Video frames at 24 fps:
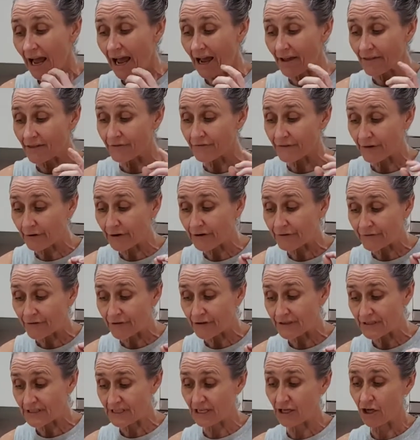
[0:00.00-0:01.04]
the very
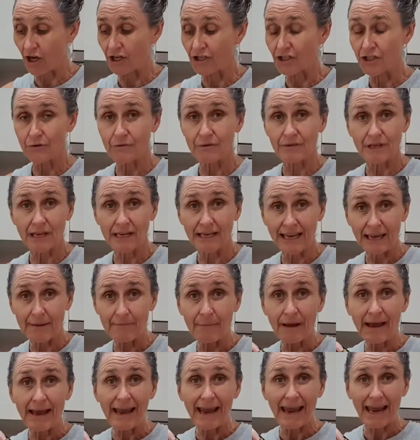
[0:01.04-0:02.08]
first thing I do is I get
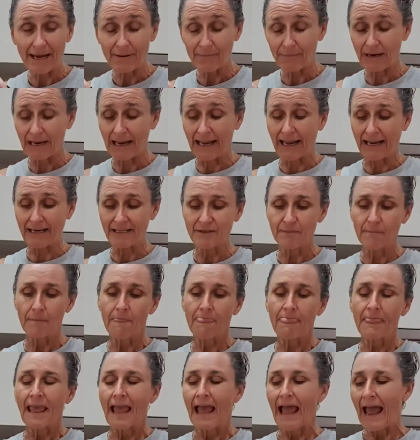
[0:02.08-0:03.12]
my eggplant
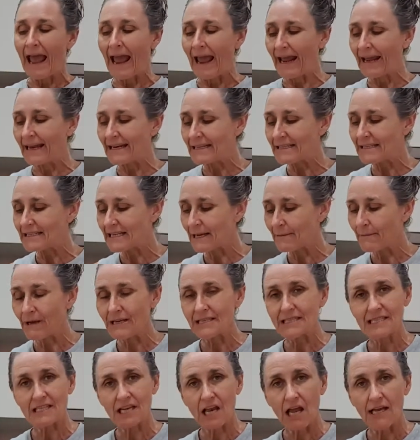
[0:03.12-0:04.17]
and I
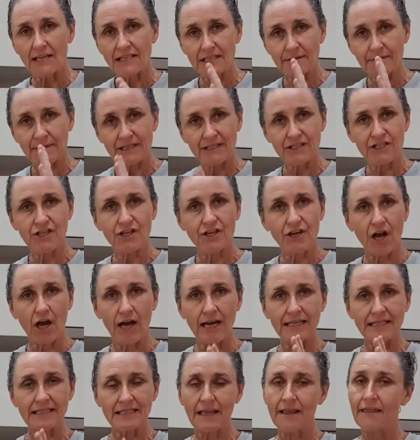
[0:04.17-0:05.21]
slice them into
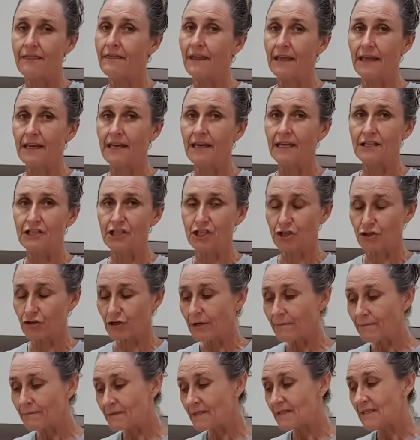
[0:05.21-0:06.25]
nice thin
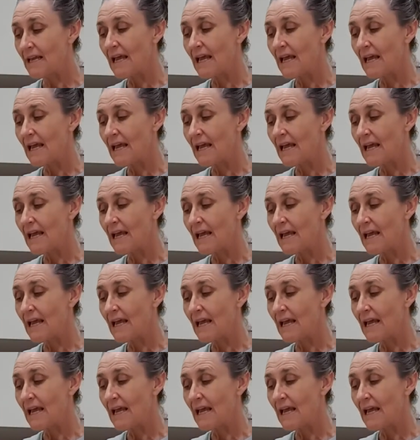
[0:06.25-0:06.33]
strips,